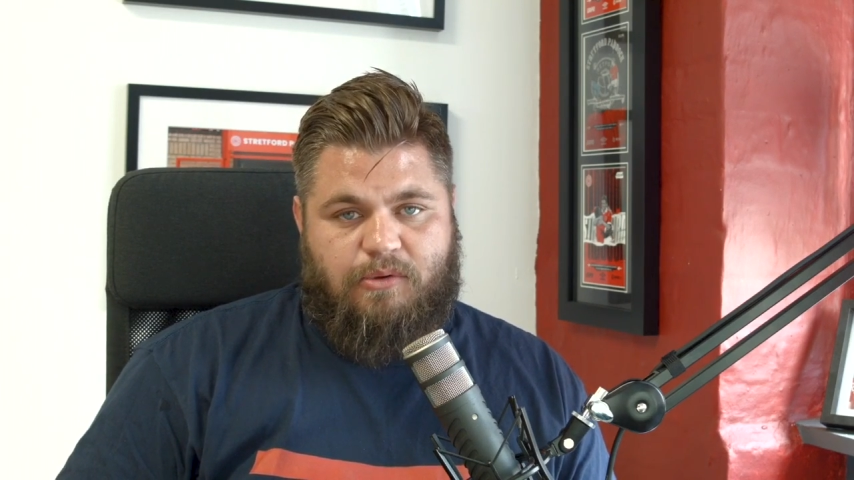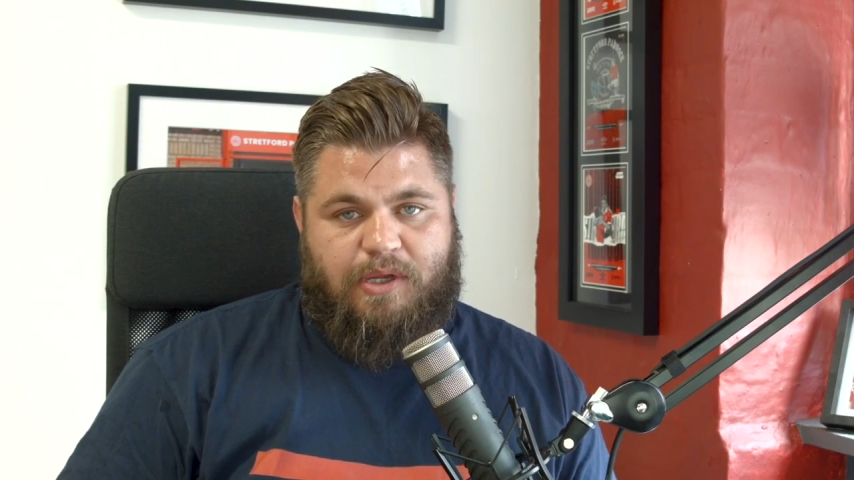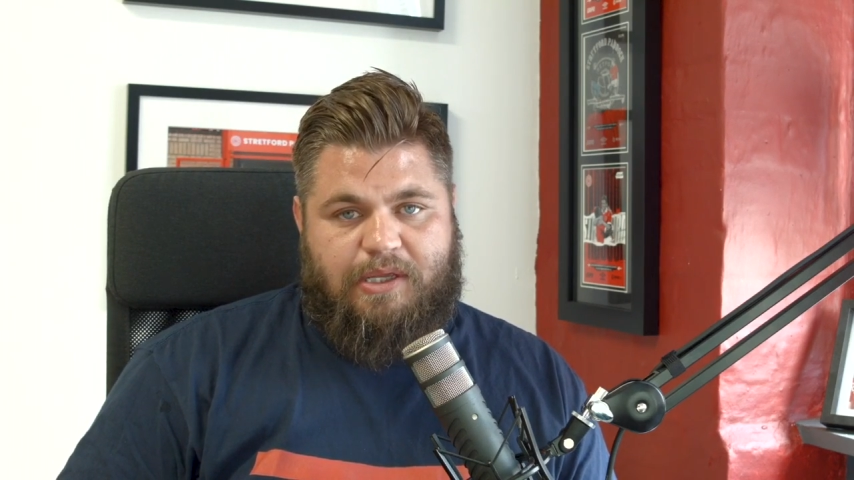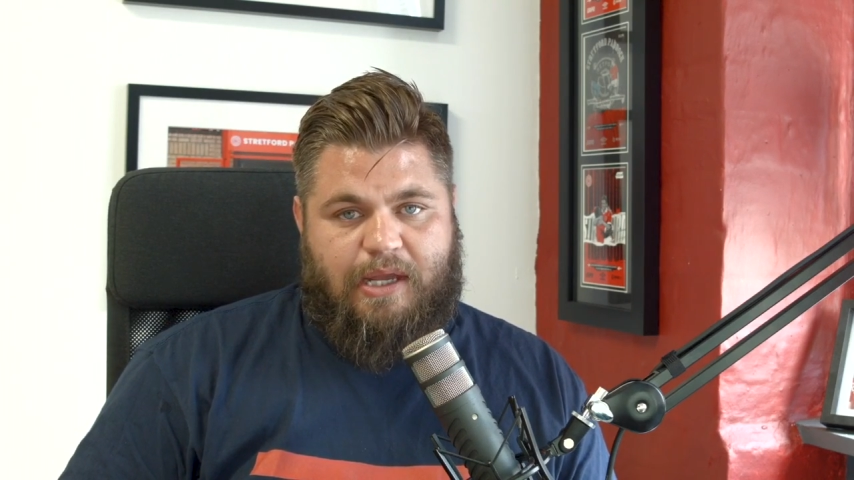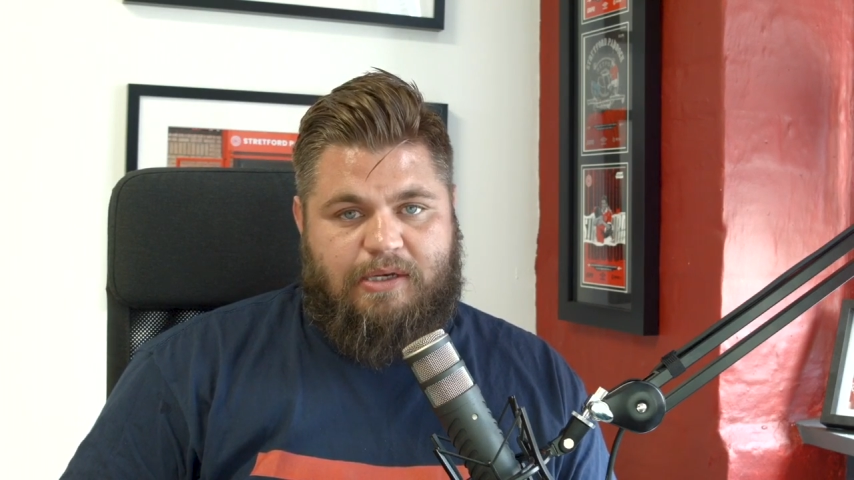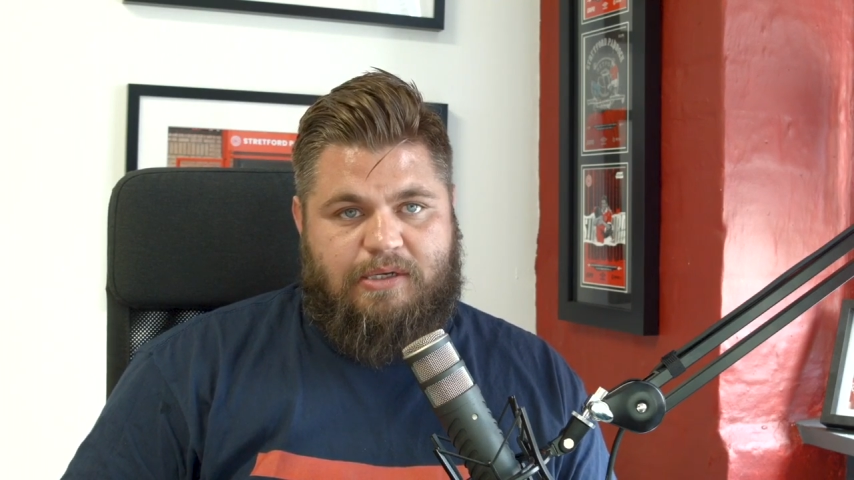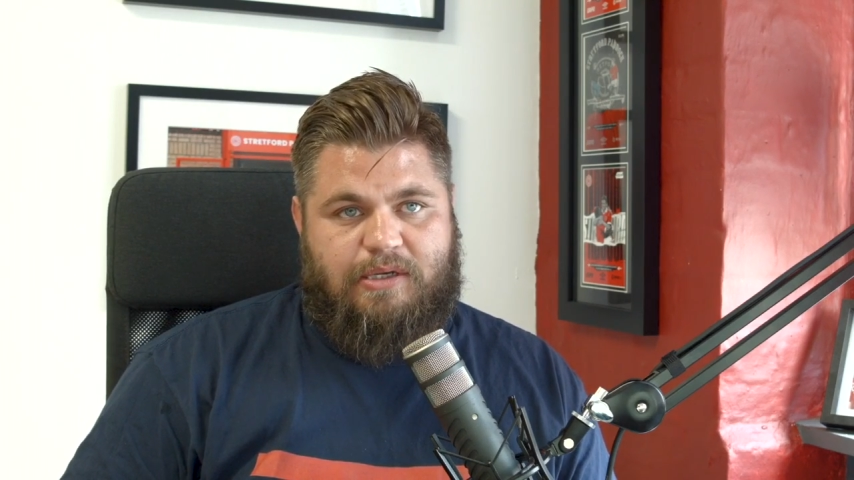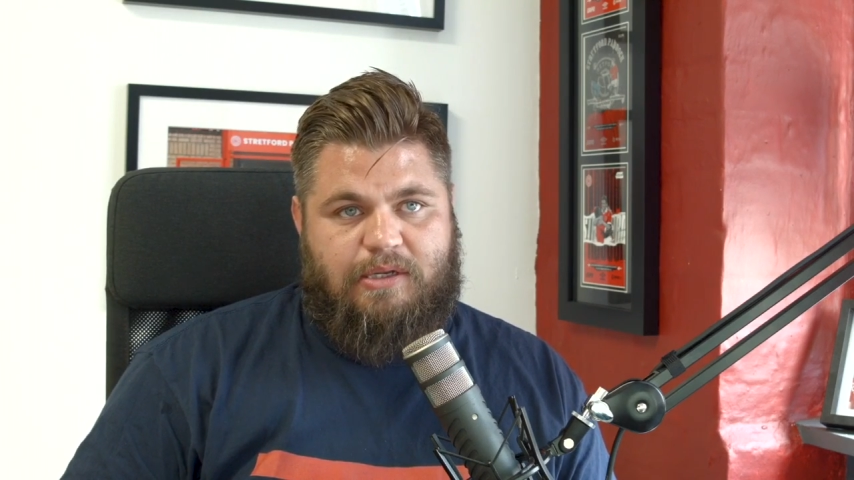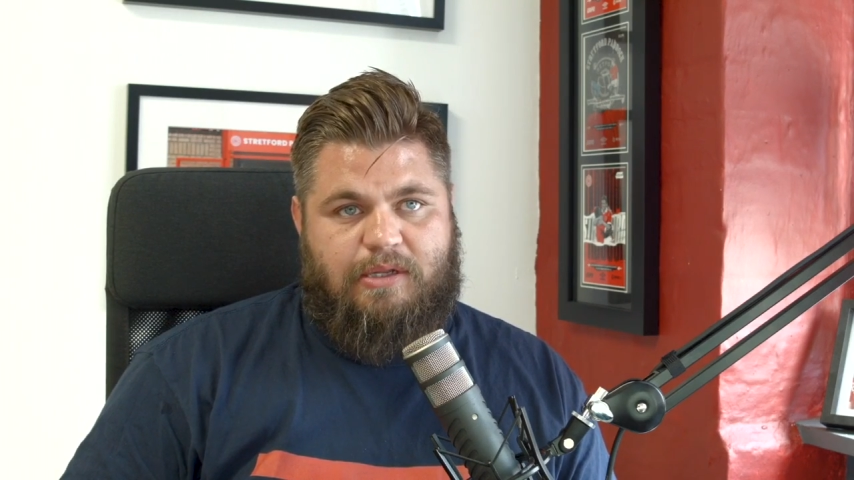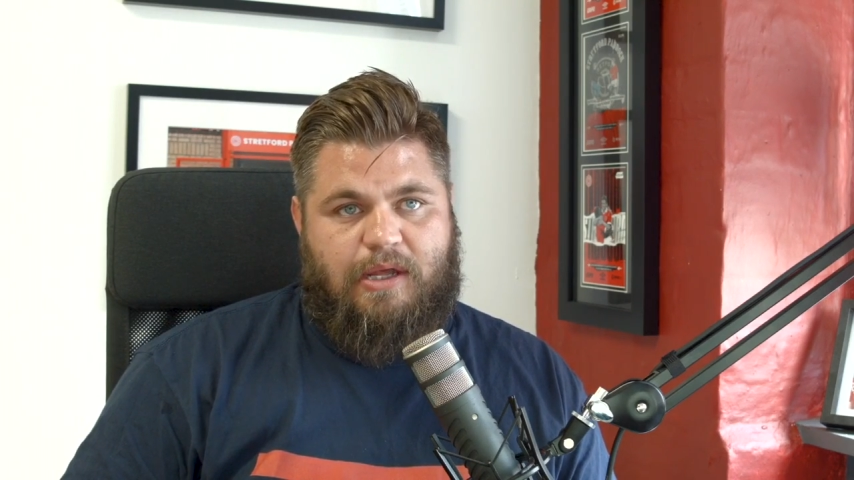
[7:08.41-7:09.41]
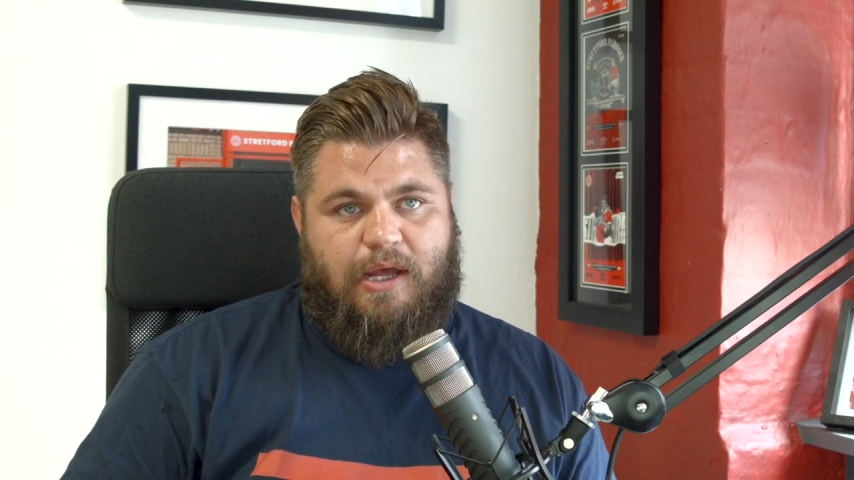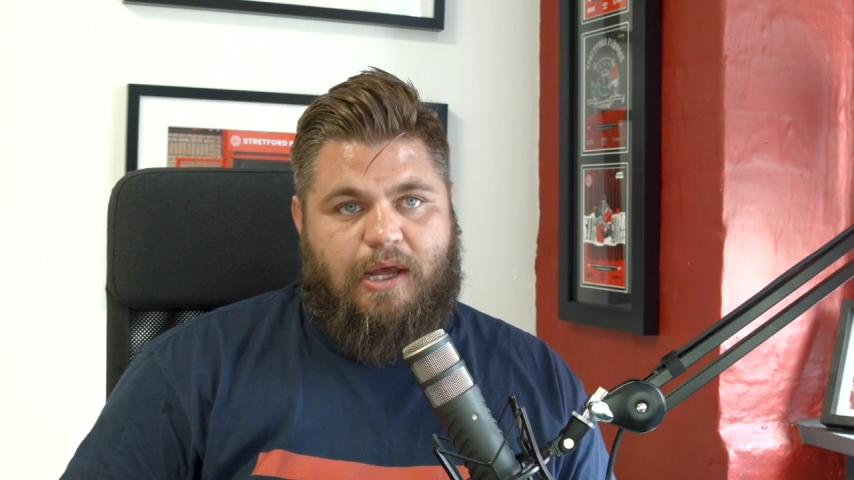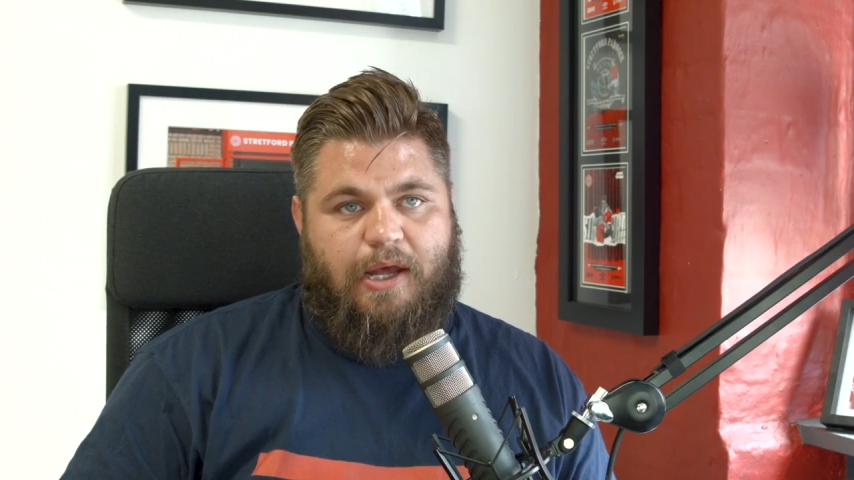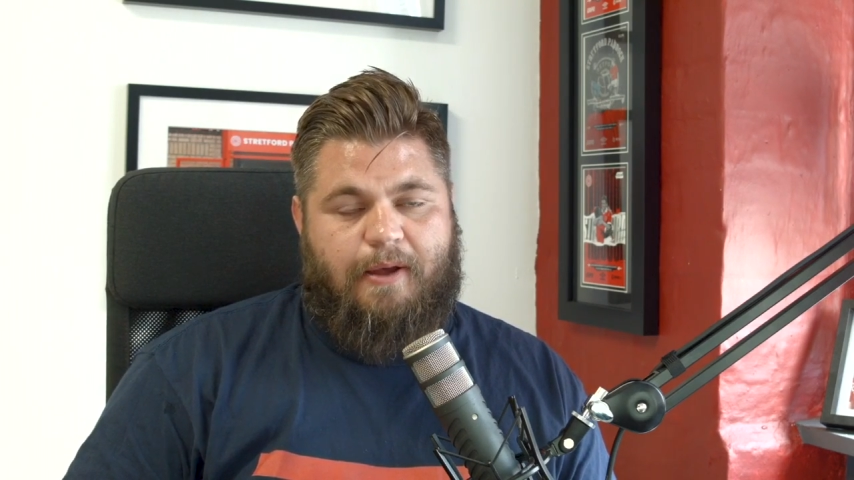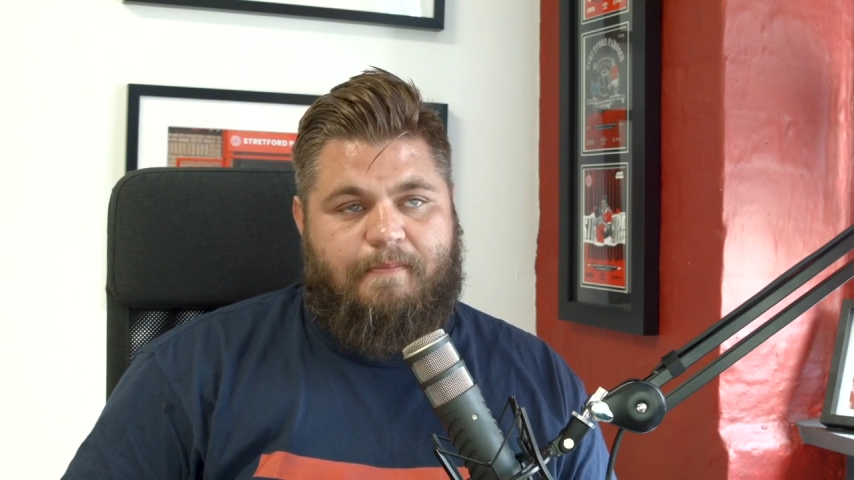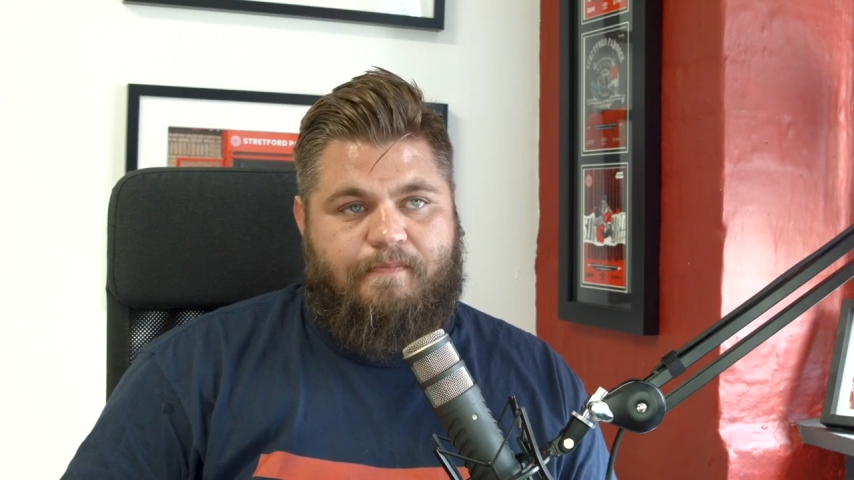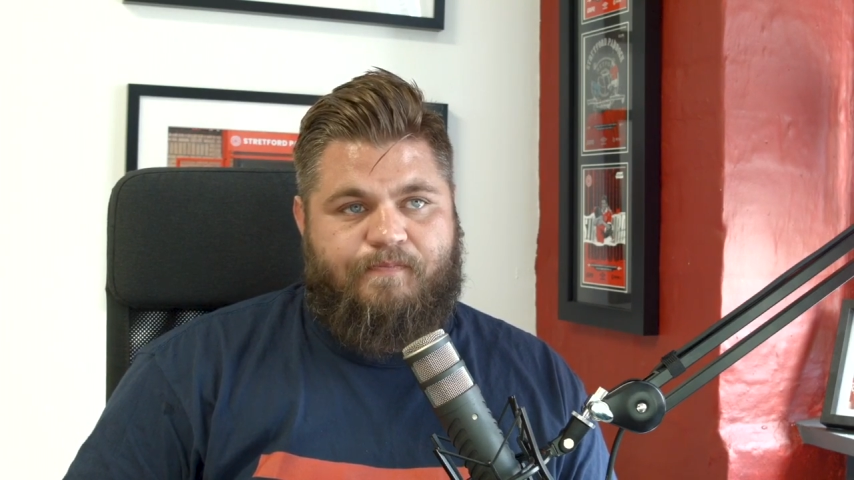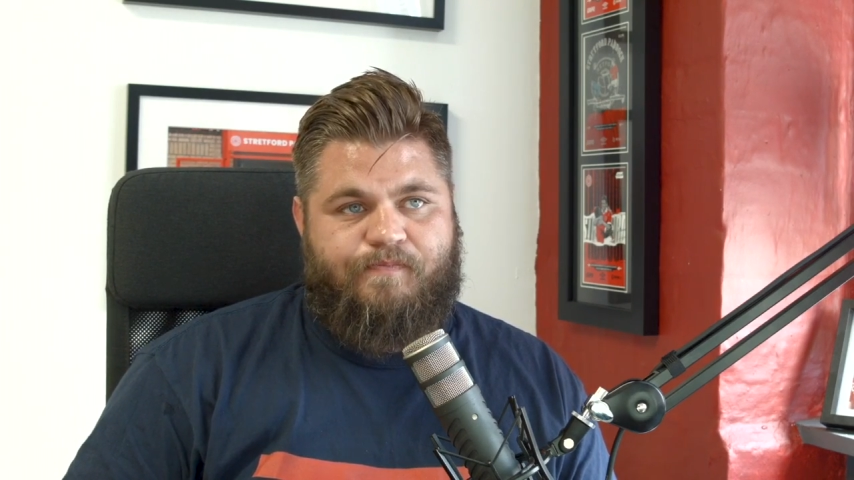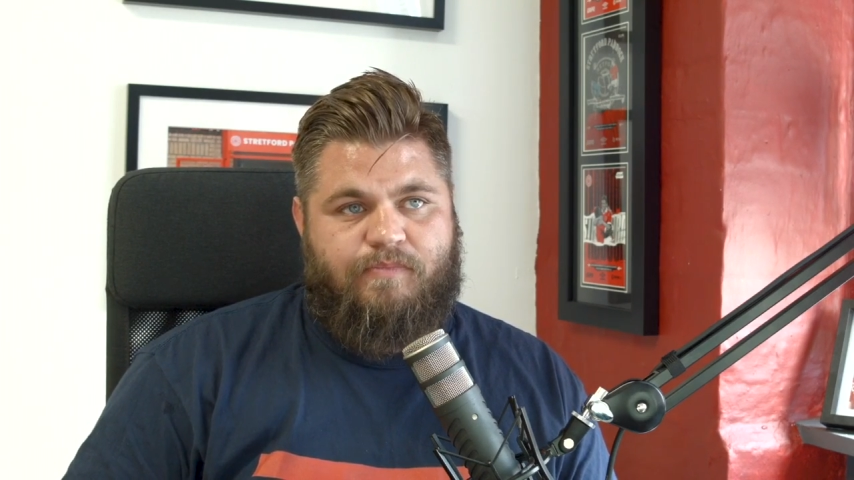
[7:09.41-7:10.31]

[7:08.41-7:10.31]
weekend. Probably